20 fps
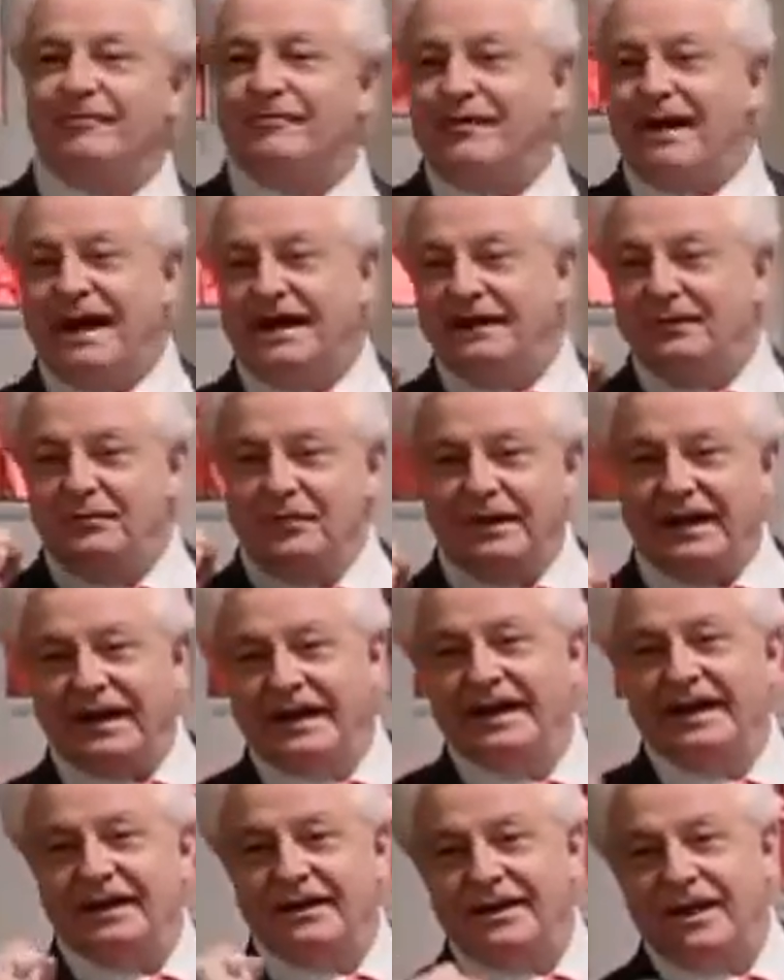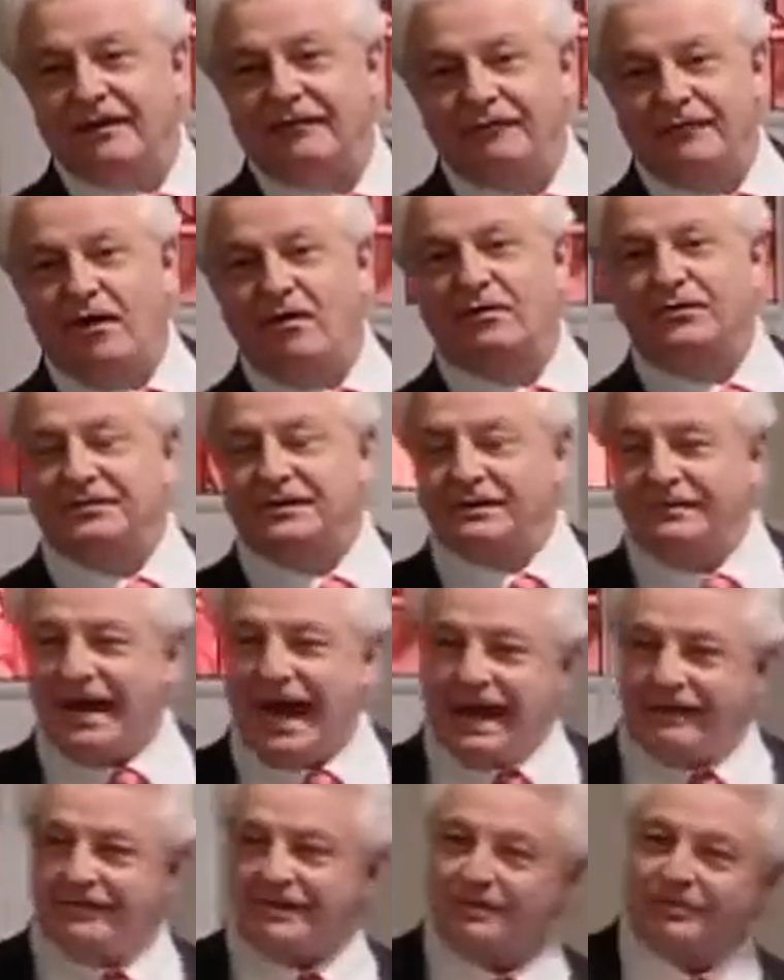finally we're getting enough folks to
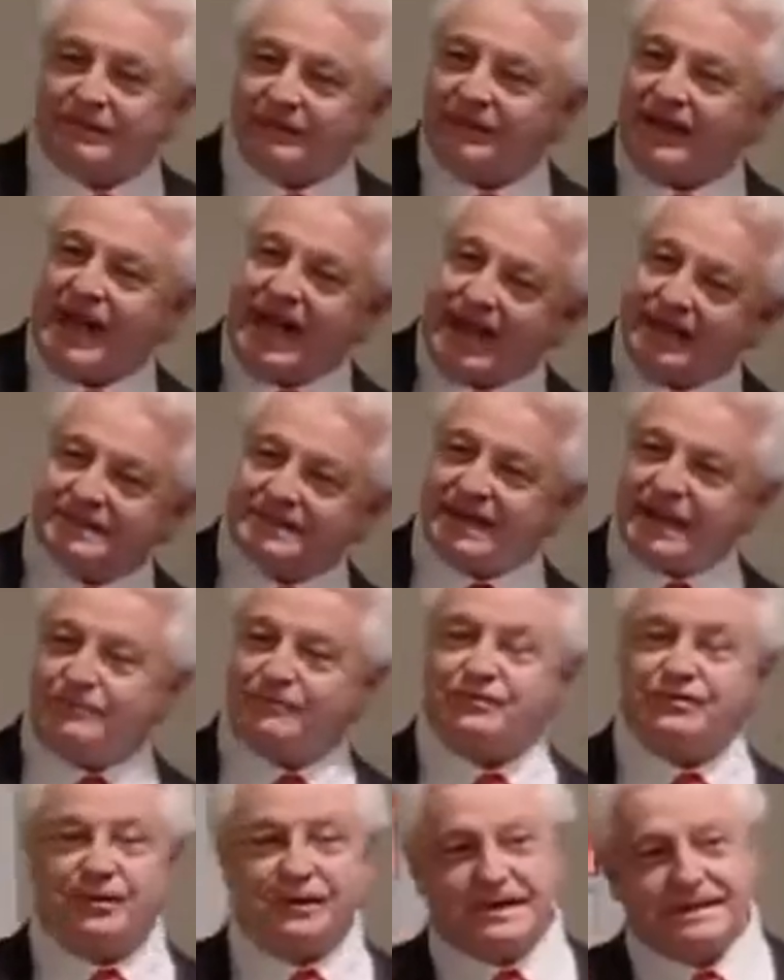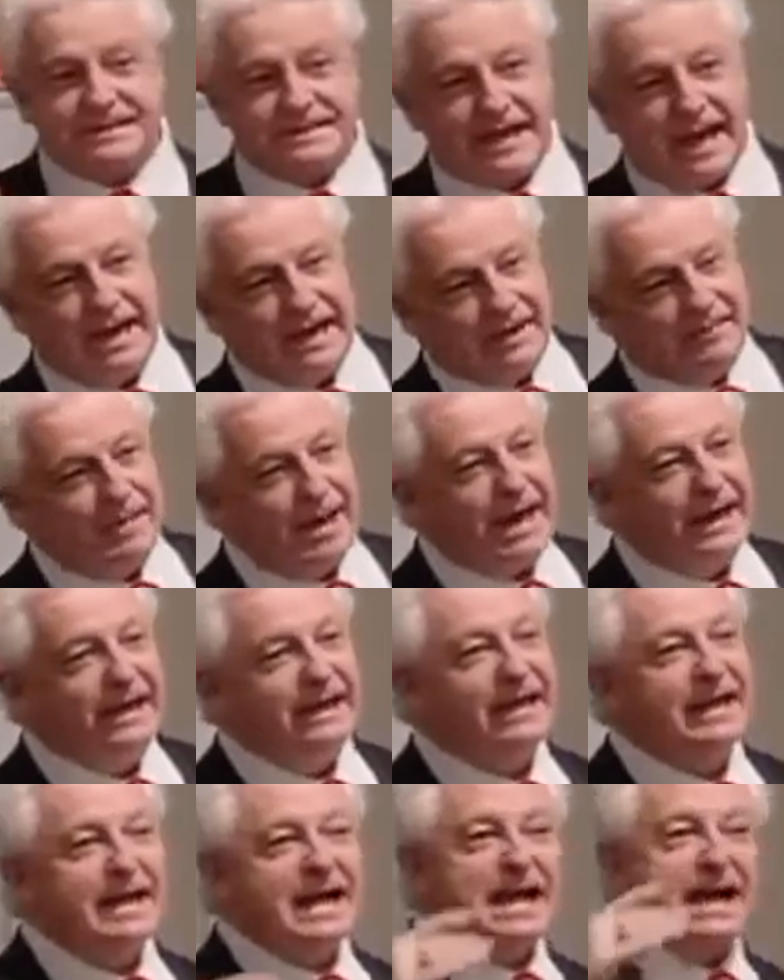have a class, and I'm so excited about it.
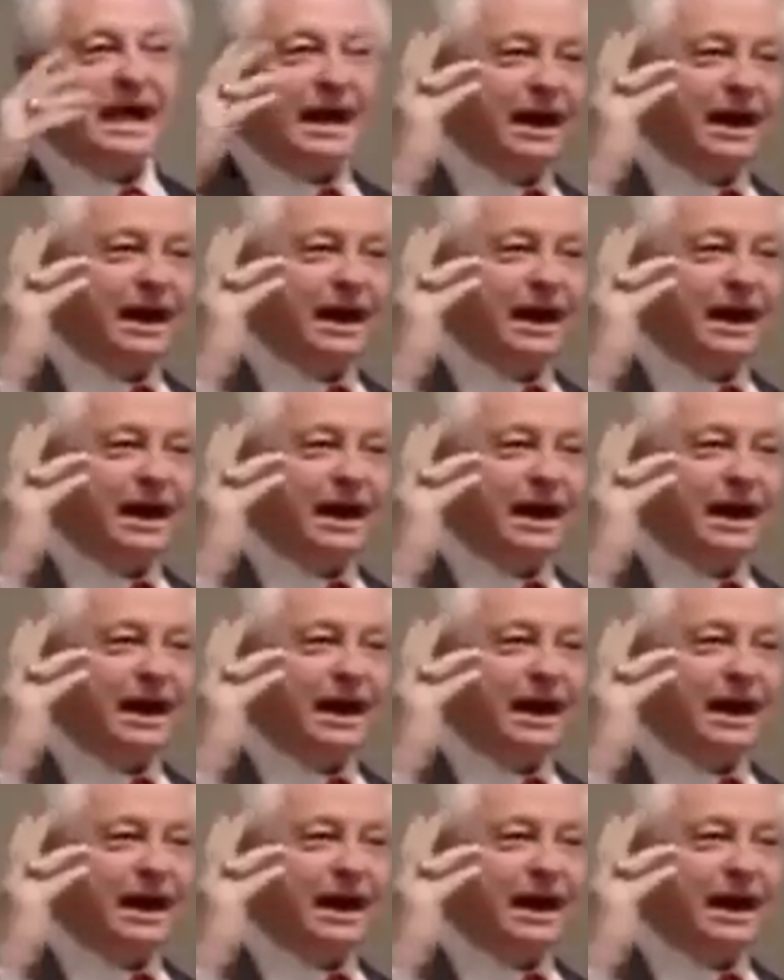And